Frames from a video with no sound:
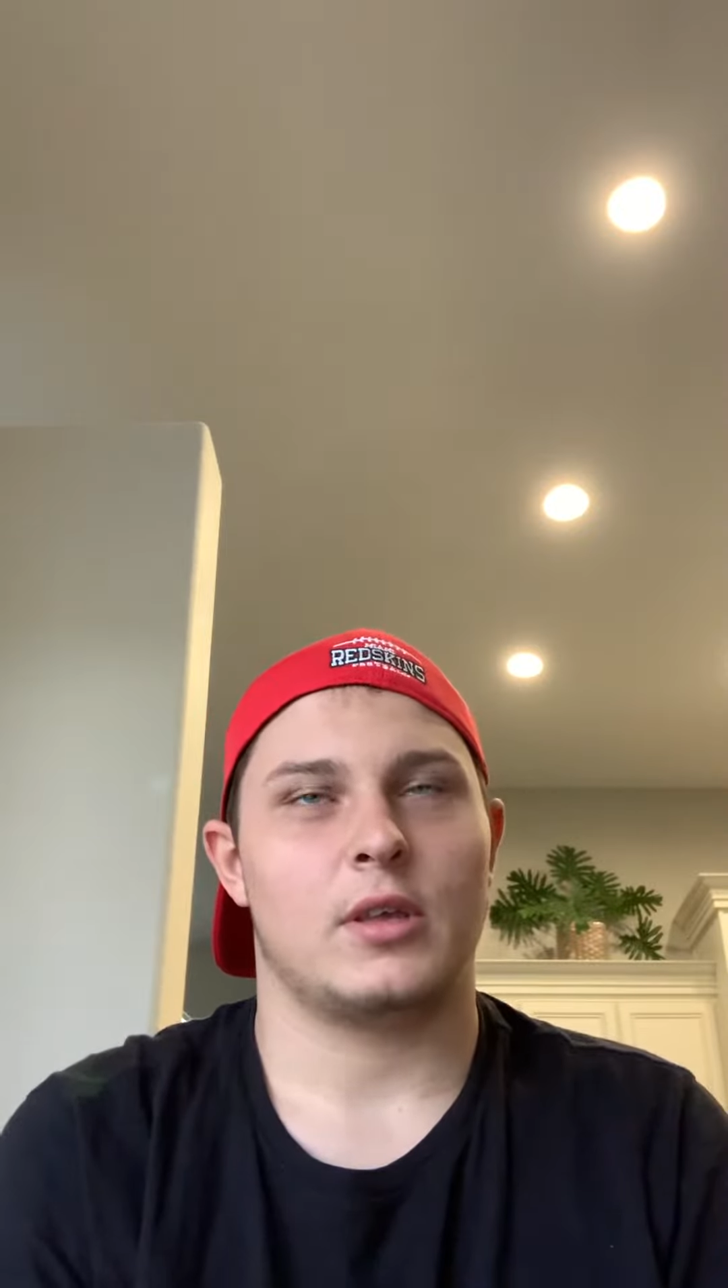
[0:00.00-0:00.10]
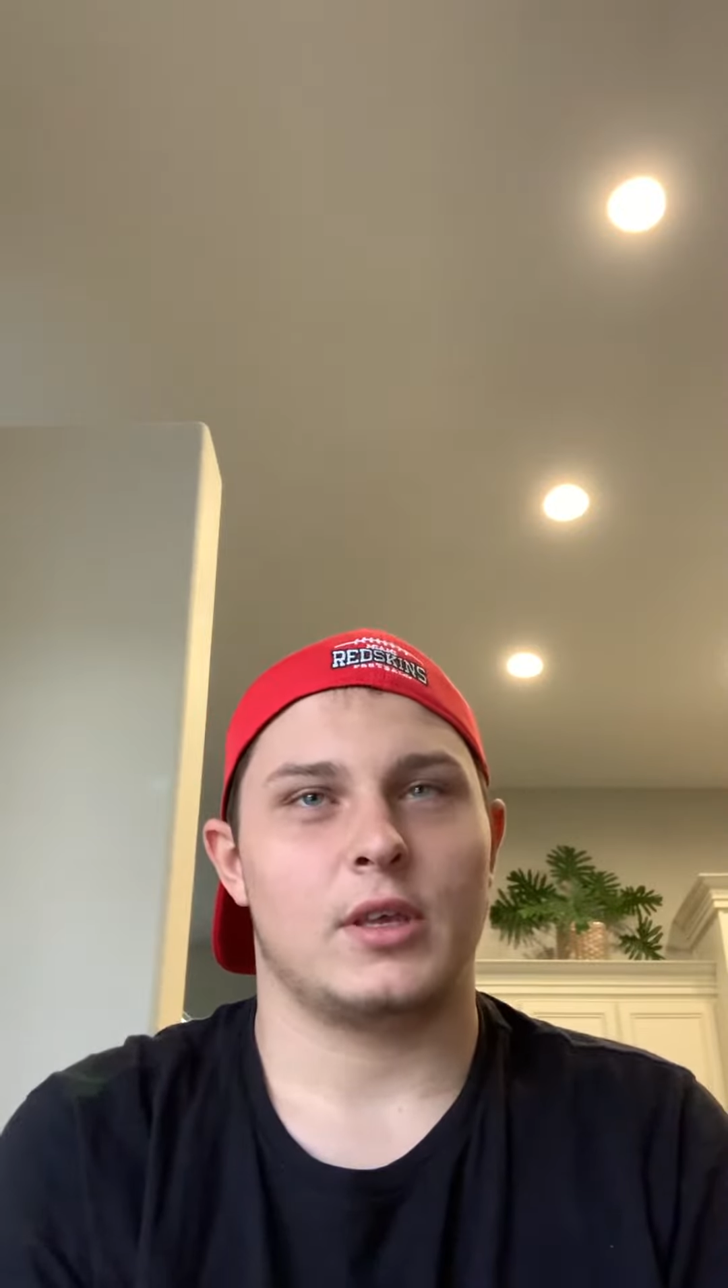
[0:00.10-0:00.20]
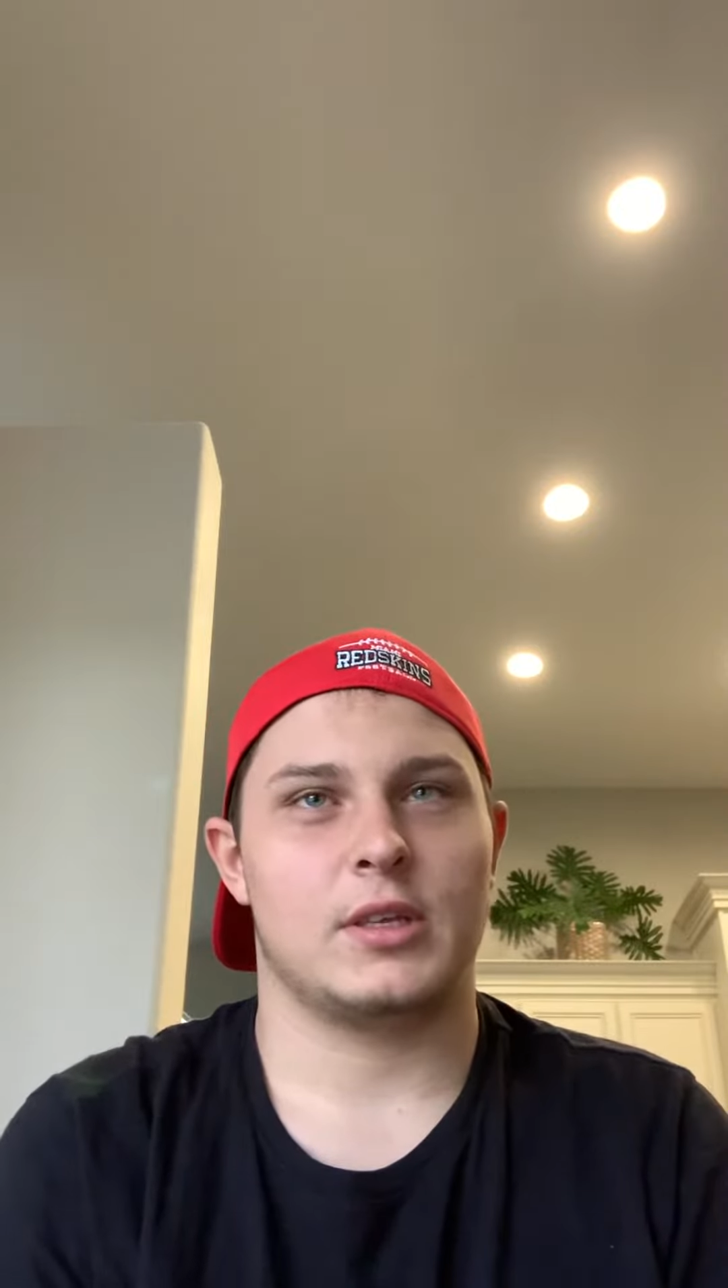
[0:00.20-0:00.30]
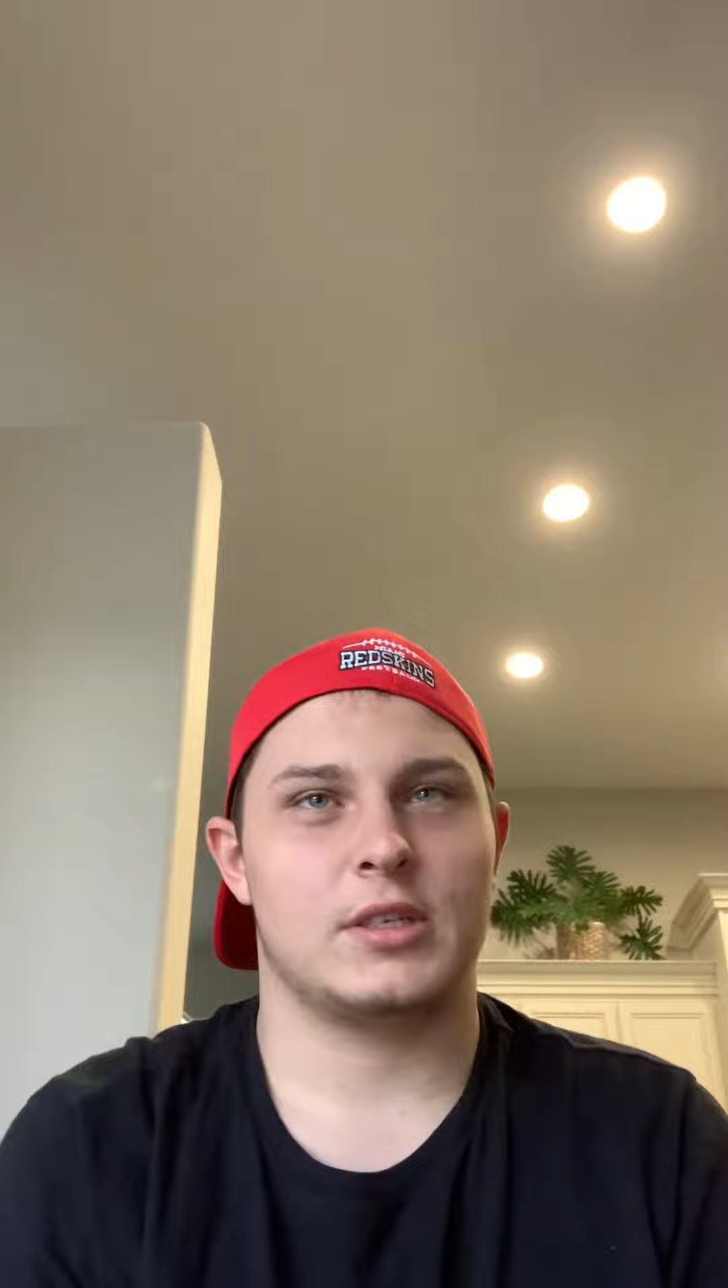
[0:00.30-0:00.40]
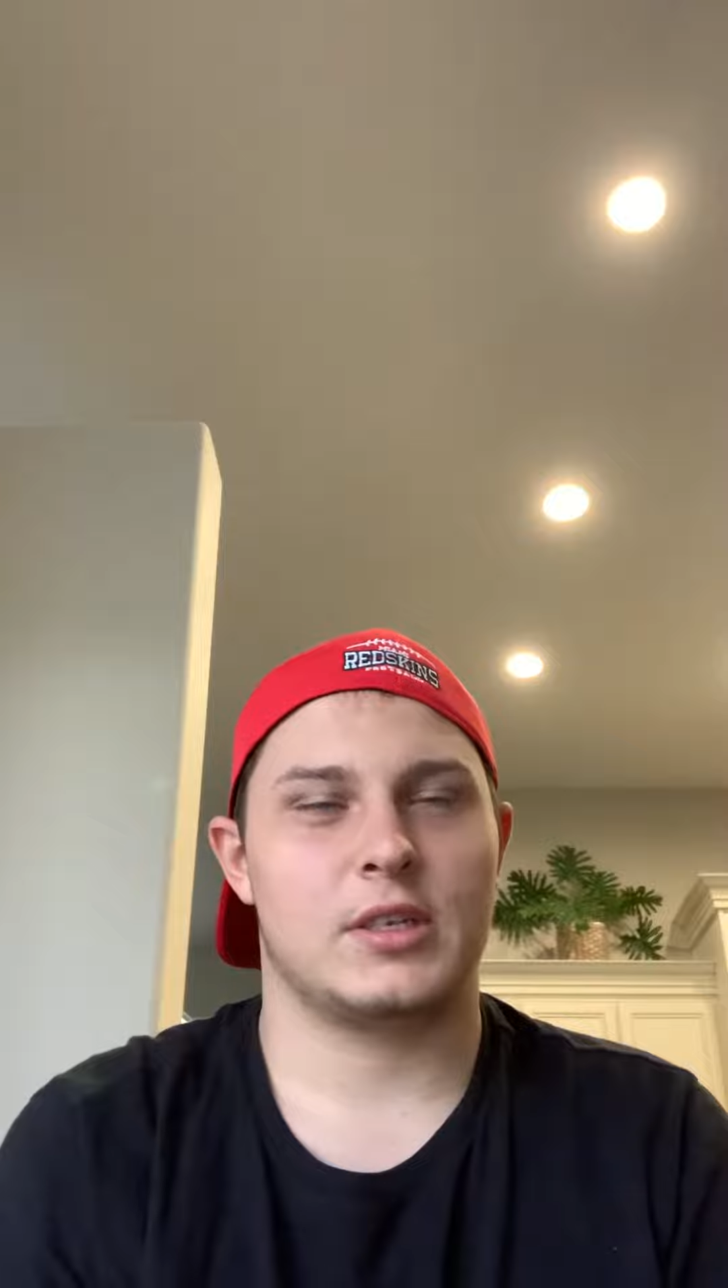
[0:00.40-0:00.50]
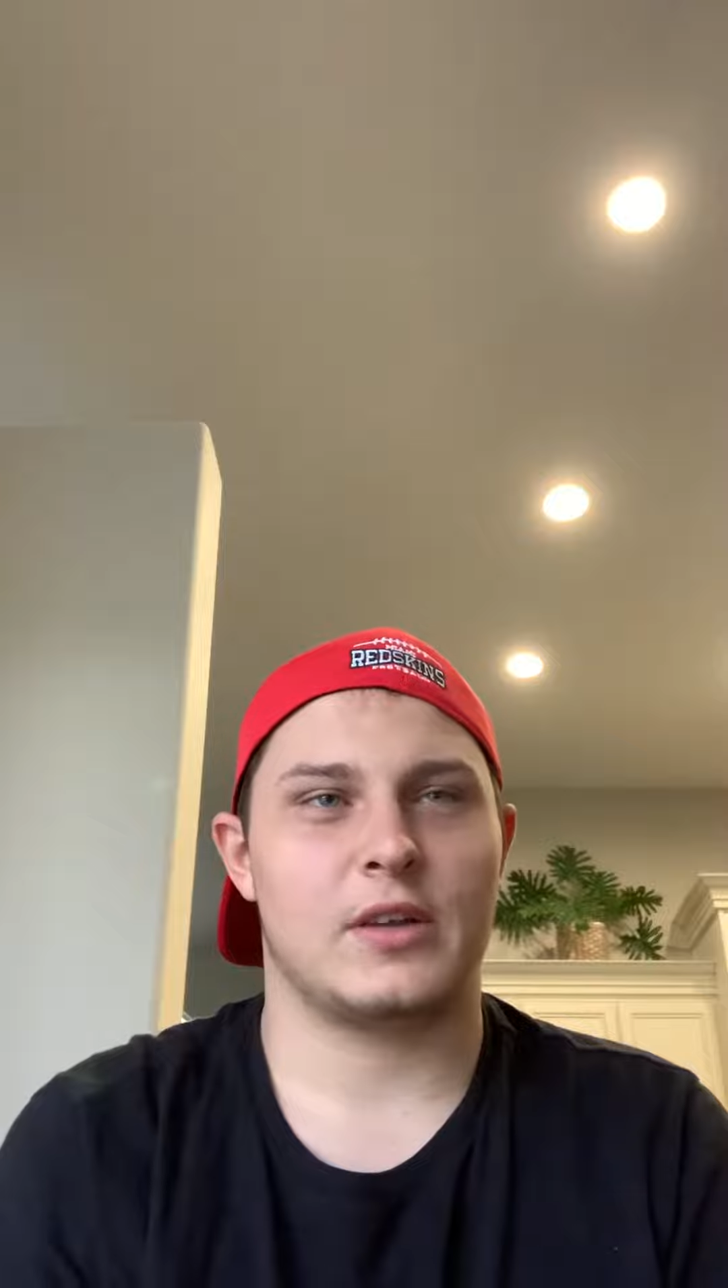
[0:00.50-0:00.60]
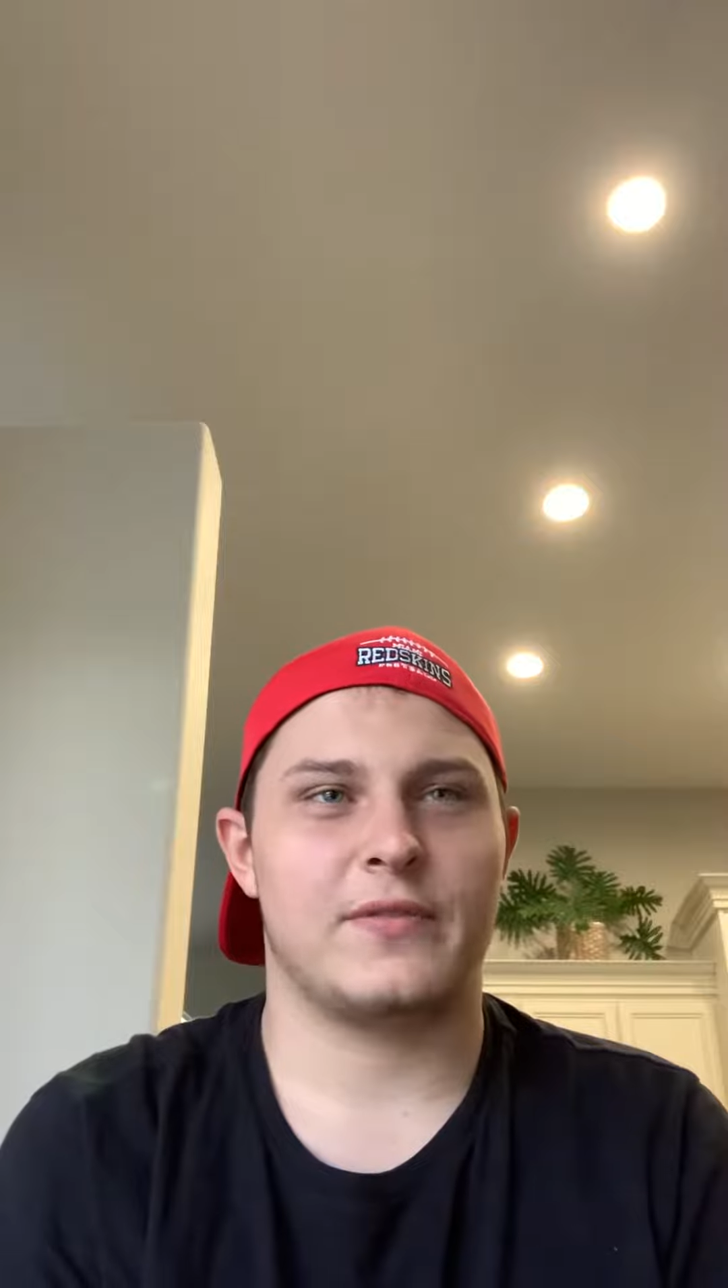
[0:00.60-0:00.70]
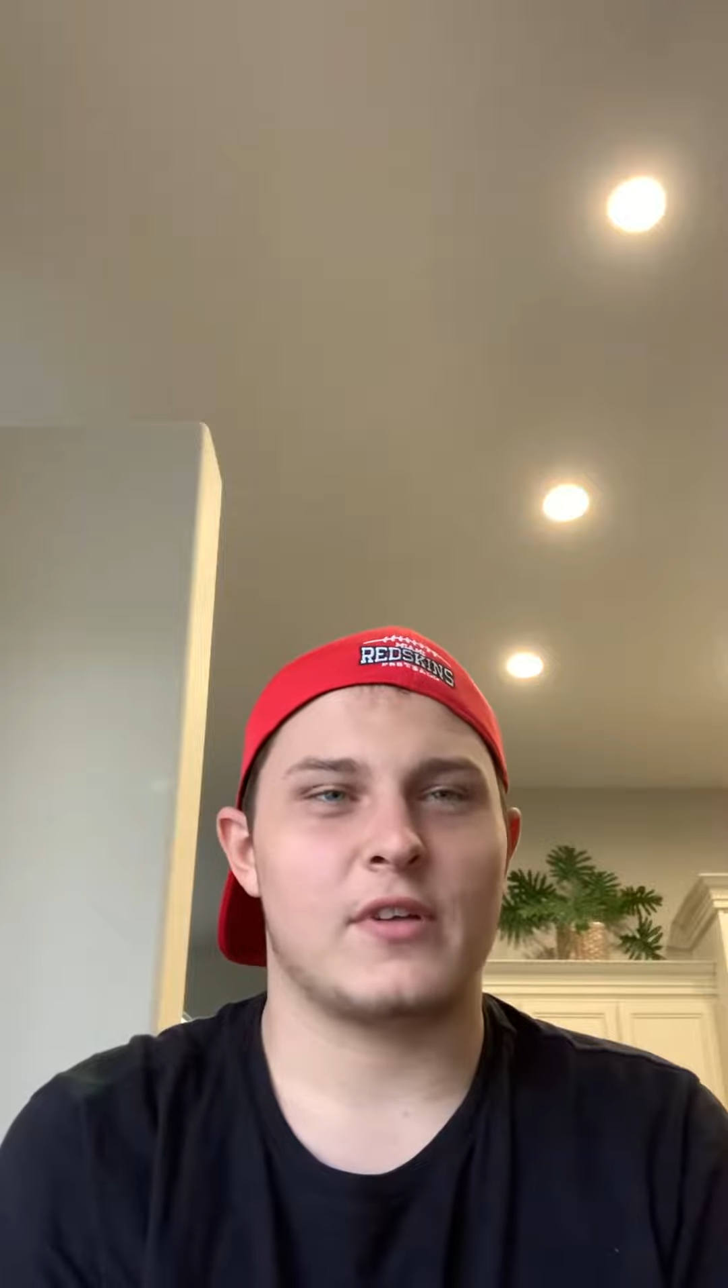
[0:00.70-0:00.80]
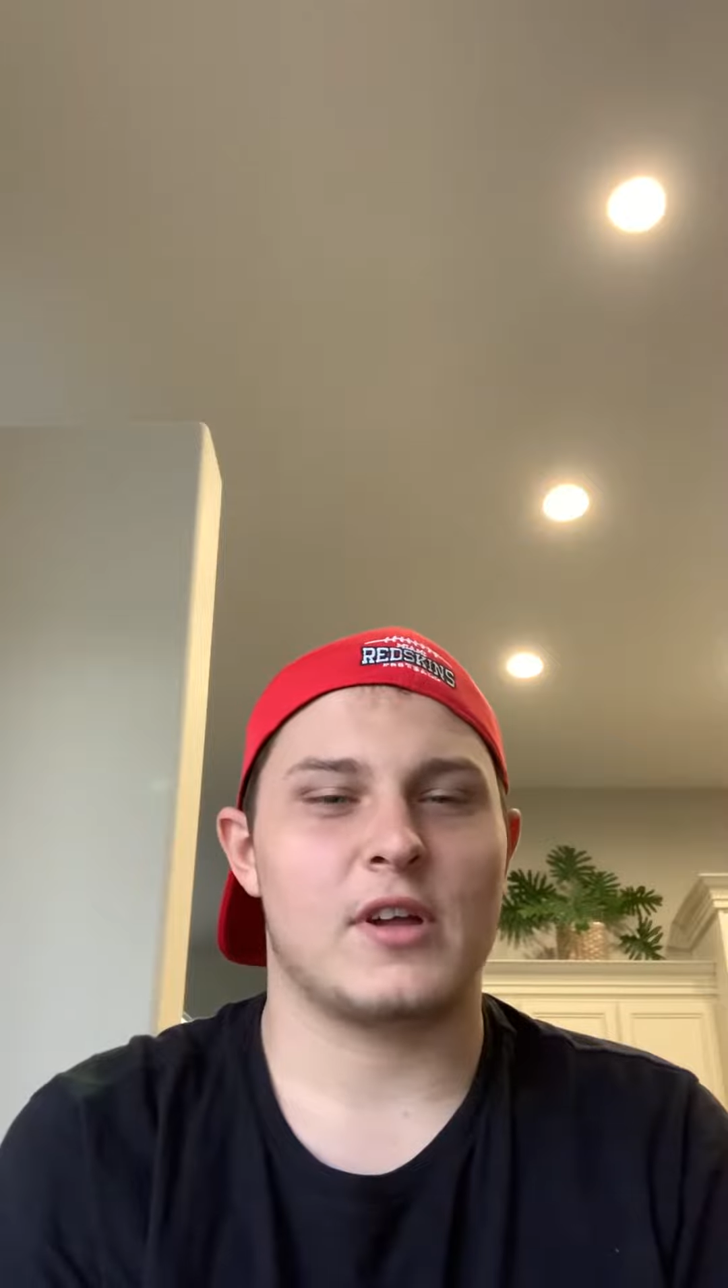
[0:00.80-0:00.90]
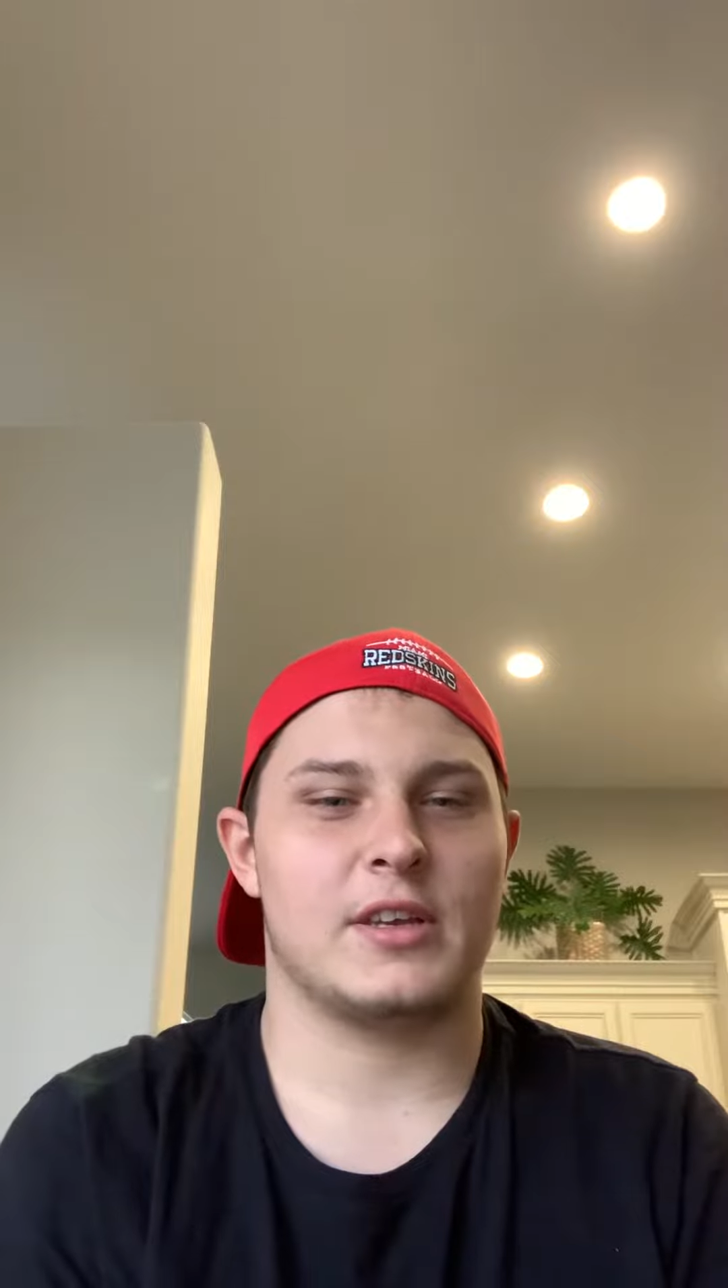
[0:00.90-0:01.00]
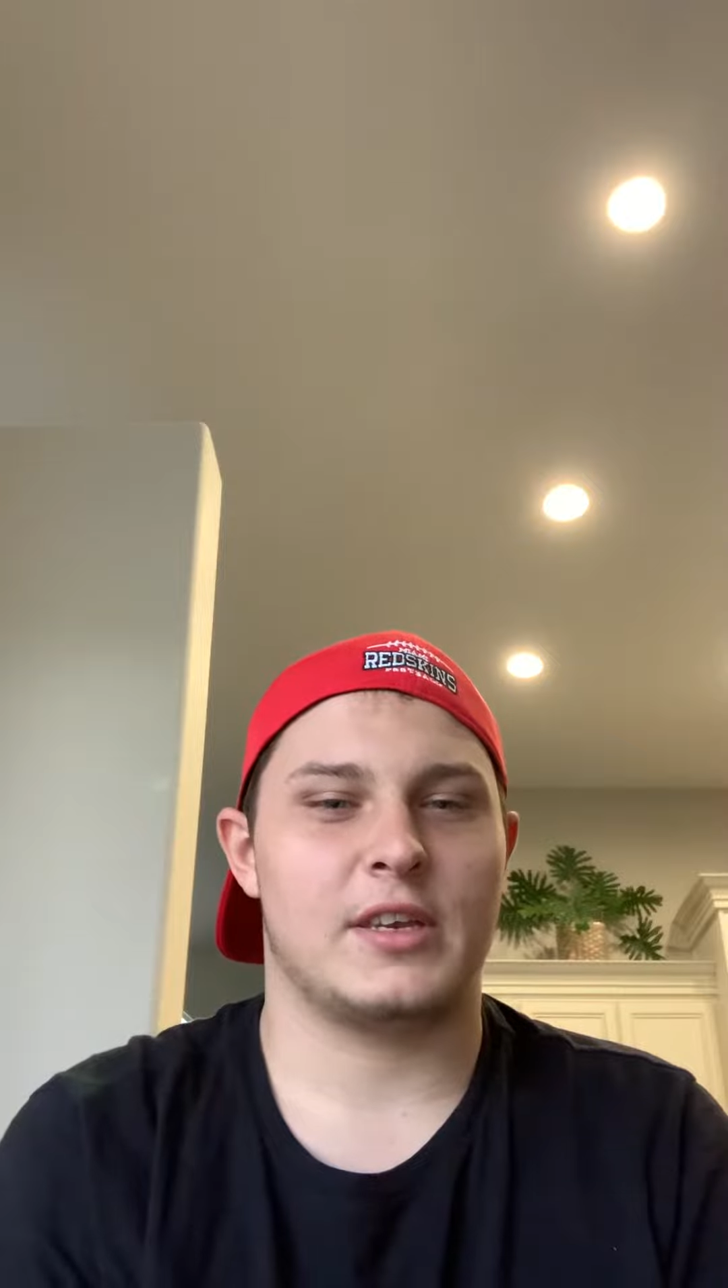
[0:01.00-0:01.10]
is Stephon